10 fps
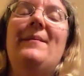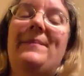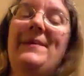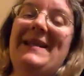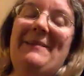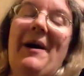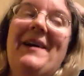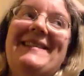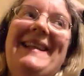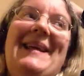busy
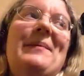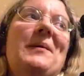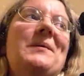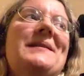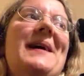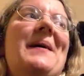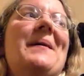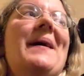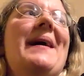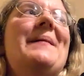personally, but
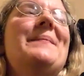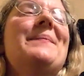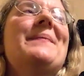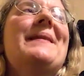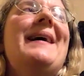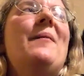also